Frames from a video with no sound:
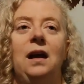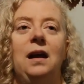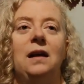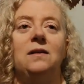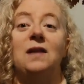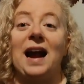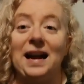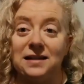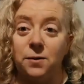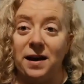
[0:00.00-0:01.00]
is
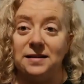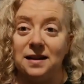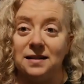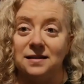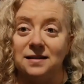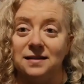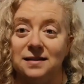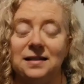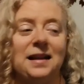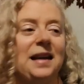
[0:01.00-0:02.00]
anti-racist
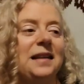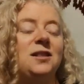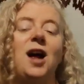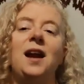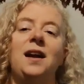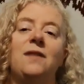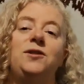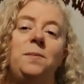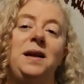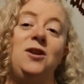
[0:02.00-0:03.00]
it's like it's not enough
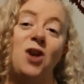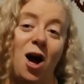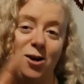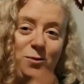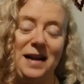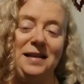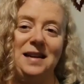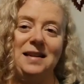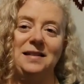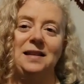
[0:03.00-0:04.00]
to be not
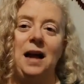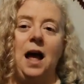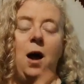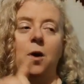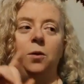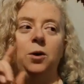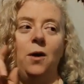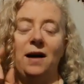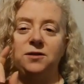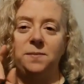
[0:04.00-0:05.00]
racist. You
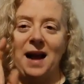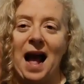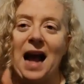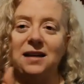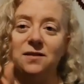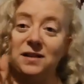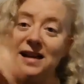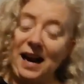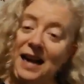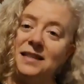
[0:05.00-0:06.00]
have to be
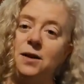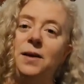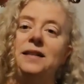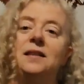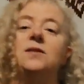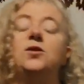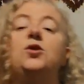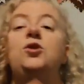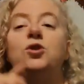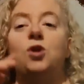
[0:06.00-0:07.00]
actively anti-racist.
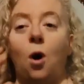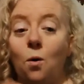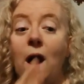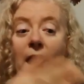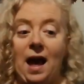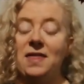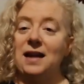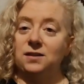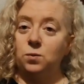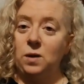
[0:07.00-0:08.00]
So, and
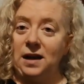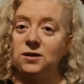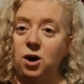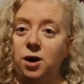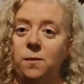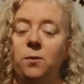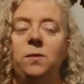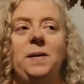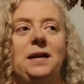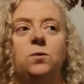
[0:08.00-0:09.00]
that's his argument
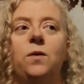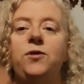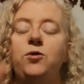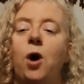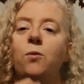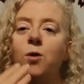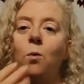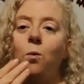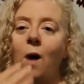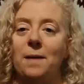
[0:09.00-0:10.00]
with peace. Well, if you don't know
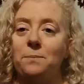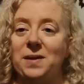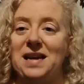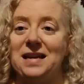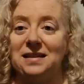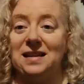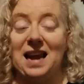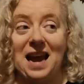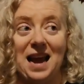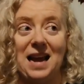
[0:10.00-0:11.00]
what peace
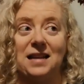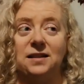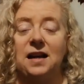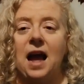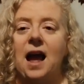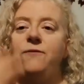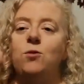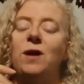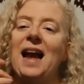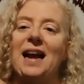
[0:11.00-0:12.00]
is, if you
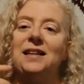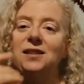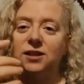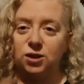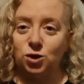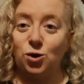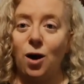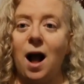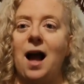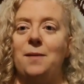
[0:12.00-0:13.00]
can't
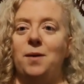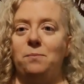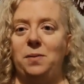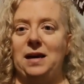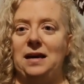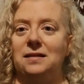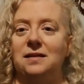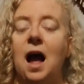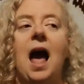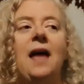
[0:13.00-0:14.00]
describe a peace,
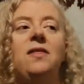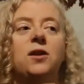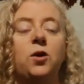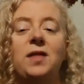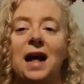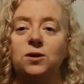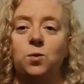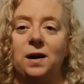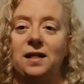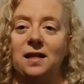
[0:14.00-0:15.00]
and so that's
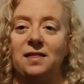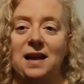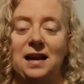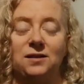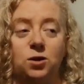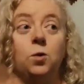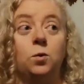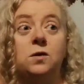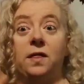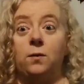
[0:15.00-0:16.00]
one of the things. So
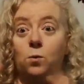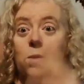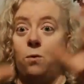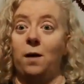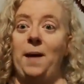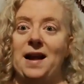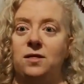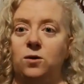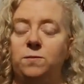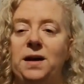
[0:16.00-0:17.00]
th- th- we want to paint
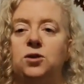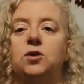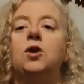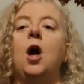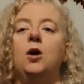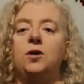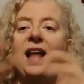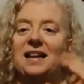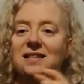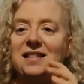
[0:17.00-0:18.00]
those pictures. And
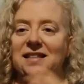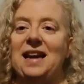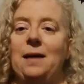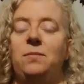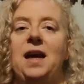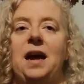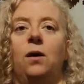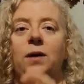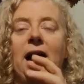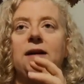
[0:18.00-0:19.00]
that's the same thing.
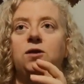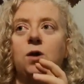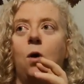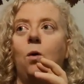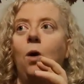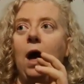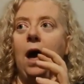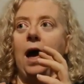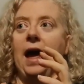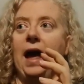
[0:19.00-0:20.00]
Okay, so
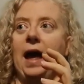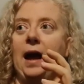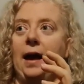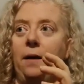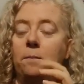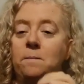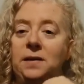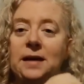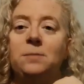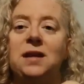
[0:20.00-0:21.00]

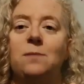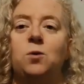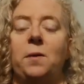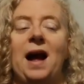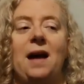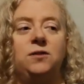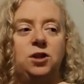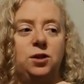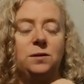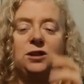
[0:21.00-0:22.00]
sometimes what we have to
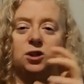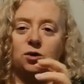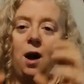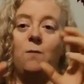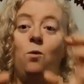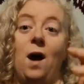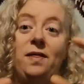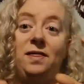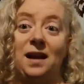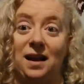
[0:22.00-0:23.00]
do is describe
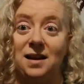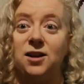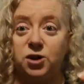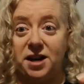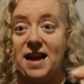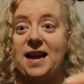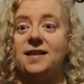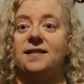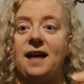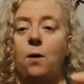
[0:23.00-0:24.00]
what the condition
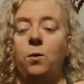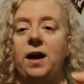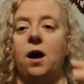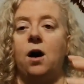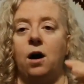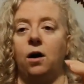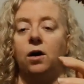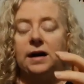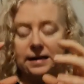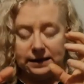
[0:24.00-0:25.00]
is that we are
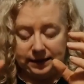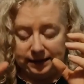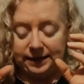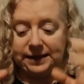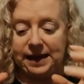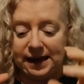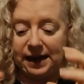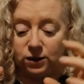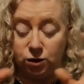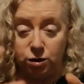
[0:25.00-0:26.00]

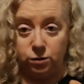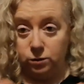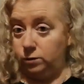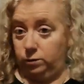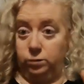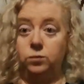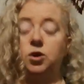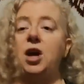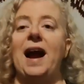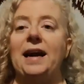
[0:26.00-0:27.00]
seeking to
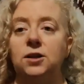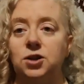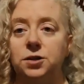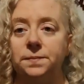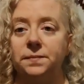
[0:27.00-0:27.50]
change.